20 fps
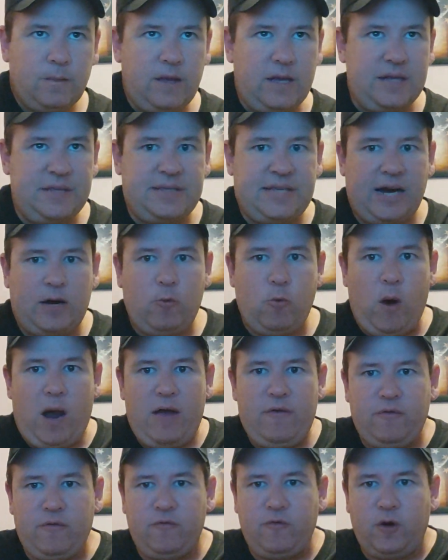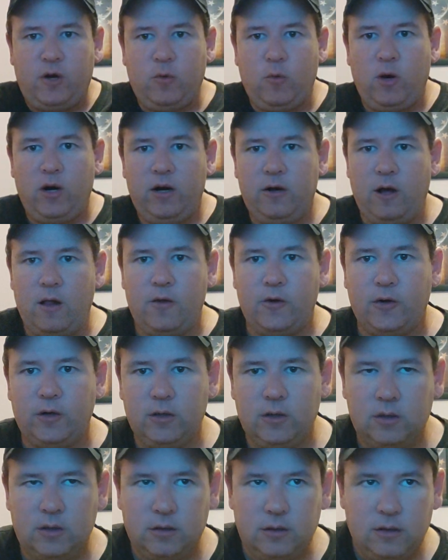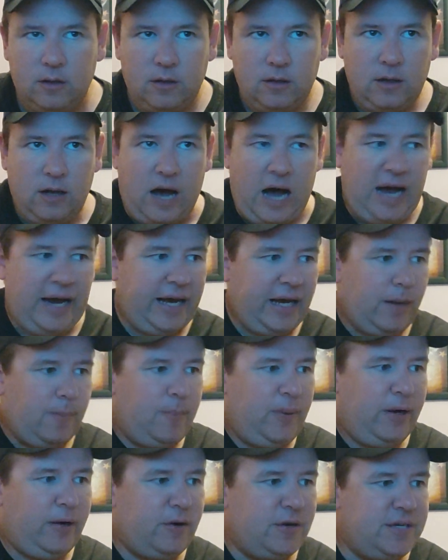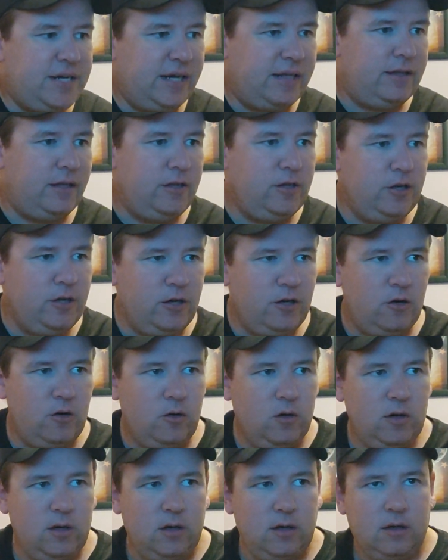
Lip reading: and dick wave in front of one another. I got a bigger dick than you.